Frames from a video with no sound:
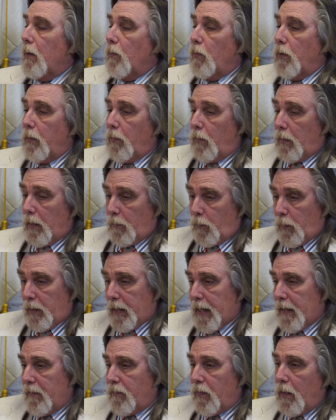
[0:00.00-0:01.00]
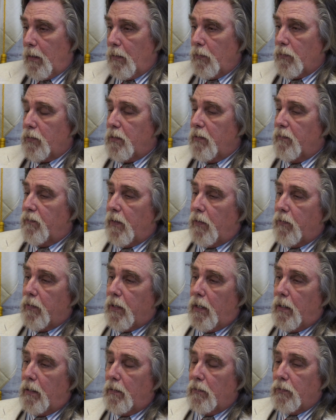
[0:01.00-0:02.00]
We have those to vote
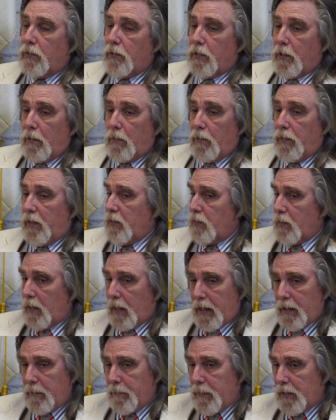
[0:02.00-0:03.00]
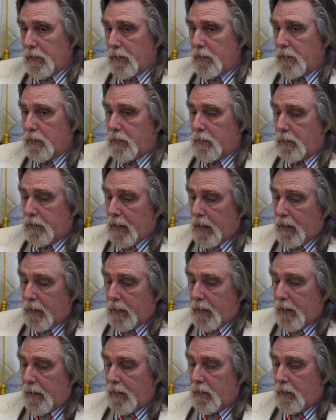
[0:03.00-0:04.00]
on. So there's a lot of business to
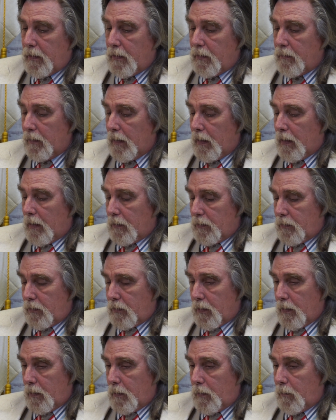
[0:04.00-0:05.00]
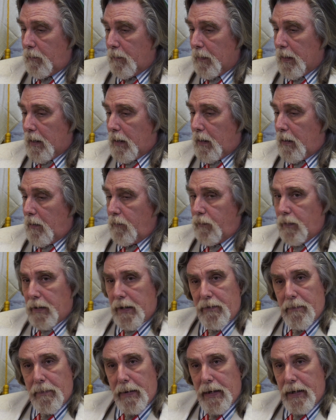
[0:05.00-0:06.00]
take care of. So hopefully
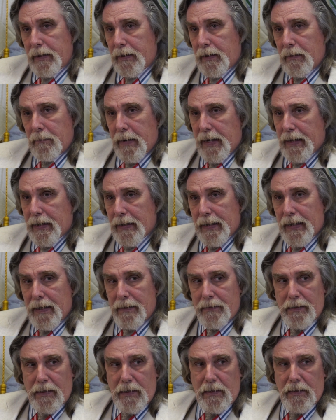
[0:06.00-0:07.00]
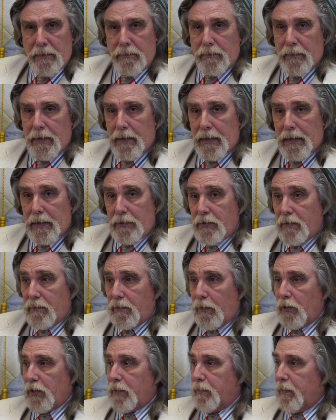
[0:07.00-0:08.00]
everybody can make it out there and let your
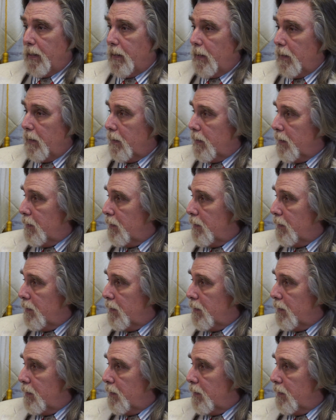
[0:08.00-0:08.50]
voice be heard.